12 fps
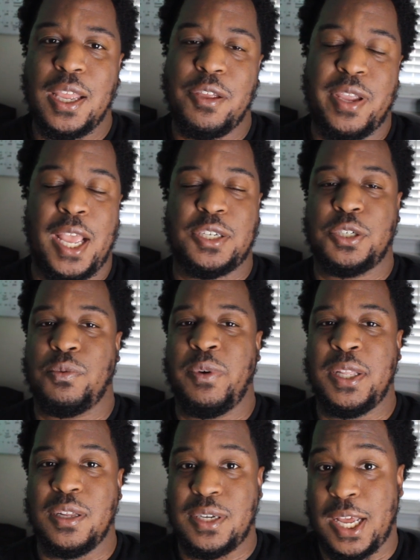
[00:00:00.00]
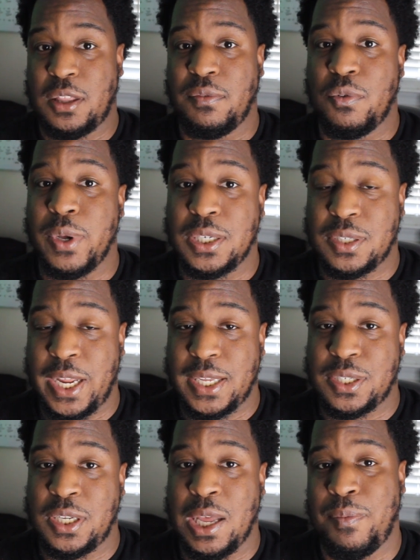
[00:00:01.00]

You can't just read the death of Gwen Stacy.